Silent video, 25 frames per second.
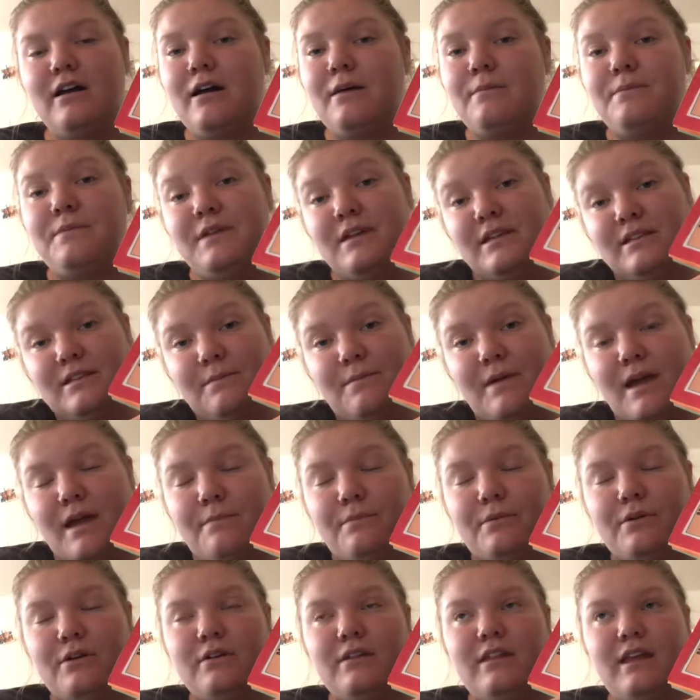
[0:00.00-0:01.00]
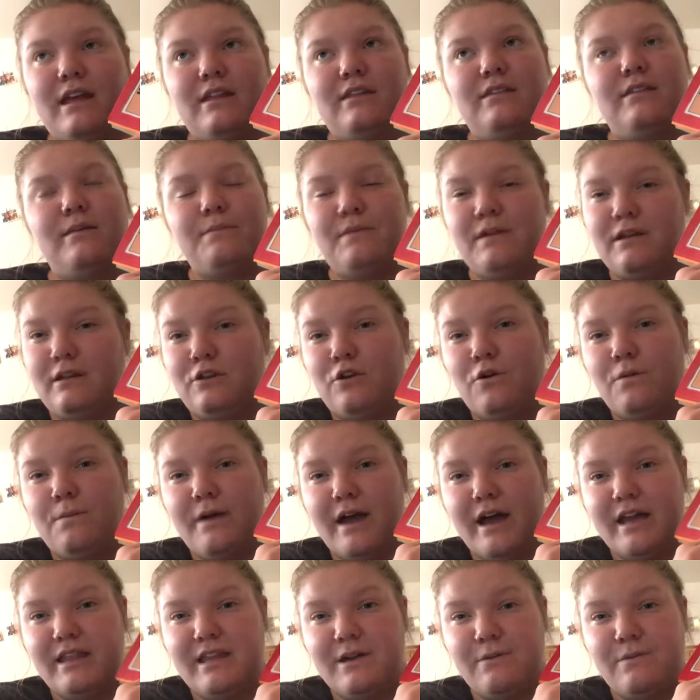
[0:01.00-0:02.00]
a piece of paper, like the big
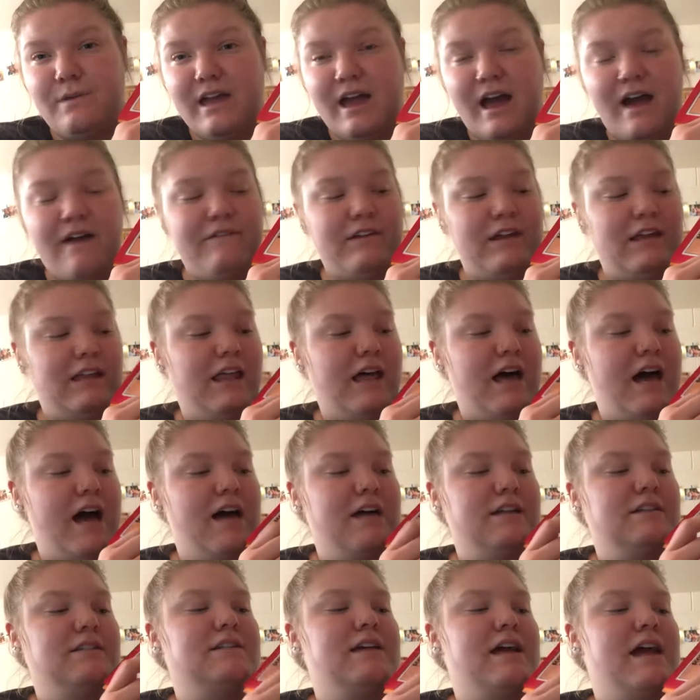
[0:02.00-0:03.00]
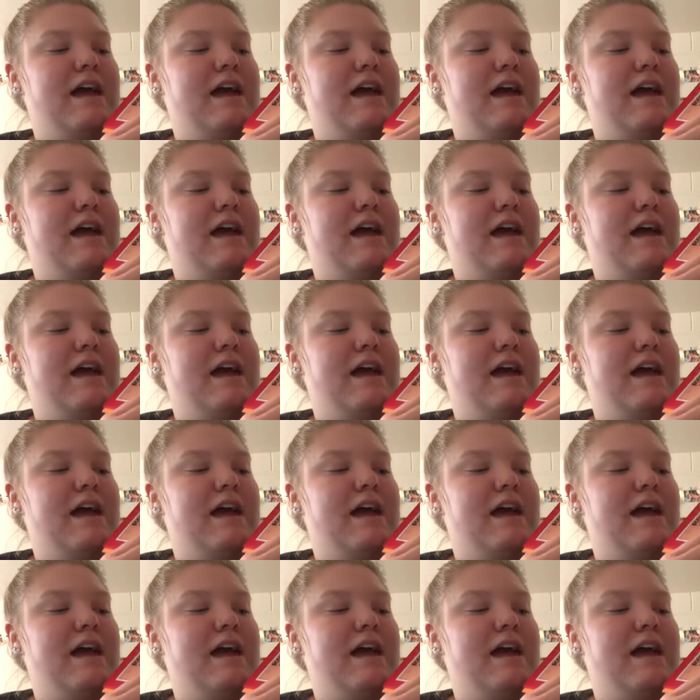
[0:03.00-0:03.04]
notepad that we have in class,